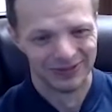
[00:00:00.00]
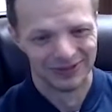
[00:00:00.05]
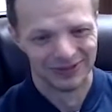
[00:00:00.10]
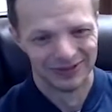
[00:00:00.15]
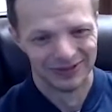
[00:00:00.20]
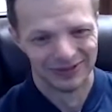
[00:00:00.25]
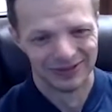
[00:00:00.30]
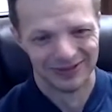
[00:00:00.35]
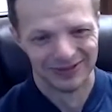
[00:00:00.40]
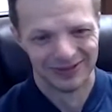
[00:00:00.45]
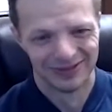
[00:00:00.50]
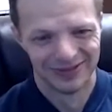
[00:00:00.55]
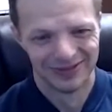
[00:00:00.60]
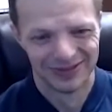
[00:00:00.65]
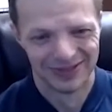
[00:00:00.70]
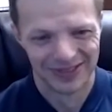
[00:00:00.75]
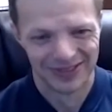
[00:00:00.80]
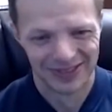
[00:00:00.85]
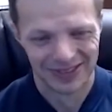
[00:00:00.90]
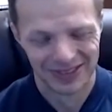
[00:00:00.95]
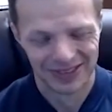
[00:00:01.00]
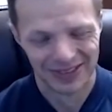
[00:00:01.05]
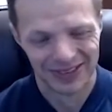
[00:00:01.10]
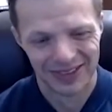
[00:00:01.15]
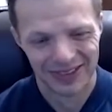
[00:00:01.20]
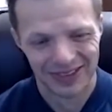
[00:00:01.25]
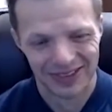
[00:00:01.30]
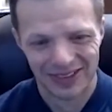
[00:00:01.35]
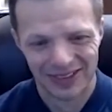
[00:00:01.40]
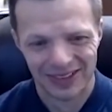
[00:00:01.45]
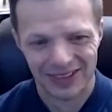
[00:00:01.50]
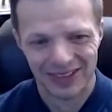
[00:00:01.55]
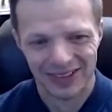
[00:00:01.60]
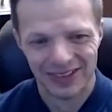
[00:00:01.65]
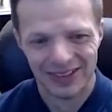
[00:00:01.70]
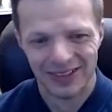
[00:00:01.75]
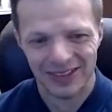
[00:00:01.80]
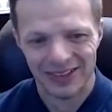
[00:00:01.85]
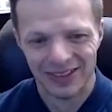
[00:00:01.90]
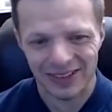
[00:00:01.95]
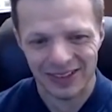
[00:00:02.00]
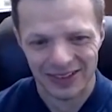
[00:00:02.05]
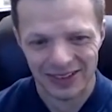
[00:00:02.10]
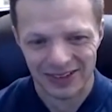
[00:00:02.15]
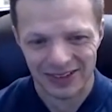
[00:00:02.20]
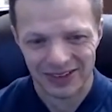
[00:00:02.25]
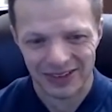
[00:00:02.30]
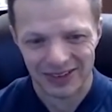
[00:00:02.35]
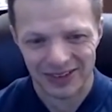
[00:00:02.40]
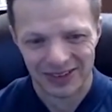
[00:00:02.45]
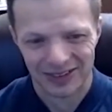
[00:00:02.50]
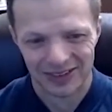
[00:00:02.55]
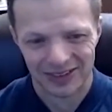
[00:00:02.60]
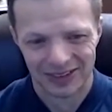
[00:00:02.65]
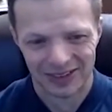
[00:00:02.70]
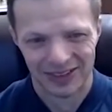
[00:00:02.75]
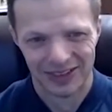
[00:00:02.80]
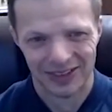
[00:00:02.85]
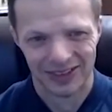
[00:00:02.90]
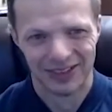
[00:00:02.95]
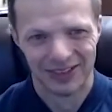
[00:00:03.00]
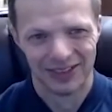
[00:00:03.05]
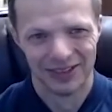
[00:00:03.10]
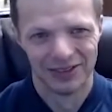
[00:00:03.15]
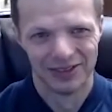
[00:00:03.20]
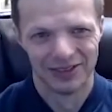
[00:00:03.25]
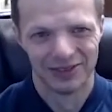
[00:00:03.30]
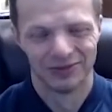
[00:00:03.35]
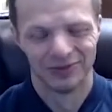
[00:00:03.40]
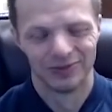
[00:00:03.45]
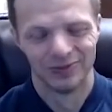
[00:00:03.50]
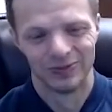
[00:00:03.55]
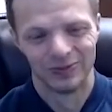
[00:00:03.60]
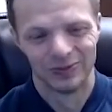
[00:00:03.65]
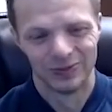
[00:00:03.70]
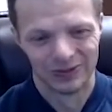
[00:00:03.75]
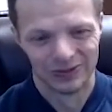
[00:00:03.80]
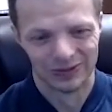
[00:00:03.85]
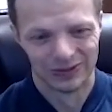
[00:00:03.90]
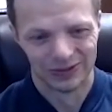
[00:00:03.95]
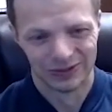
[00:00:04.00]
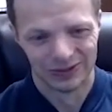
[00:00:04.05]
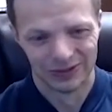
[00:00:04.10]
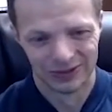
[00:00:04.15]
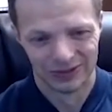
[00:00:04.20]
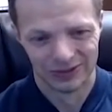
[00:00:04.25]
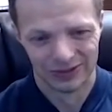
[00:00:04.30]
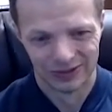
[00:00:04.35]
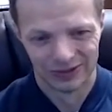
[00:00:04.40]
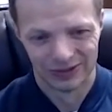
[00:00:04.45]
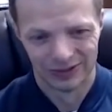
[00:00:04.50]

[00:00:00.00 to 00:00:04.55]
(not speaking)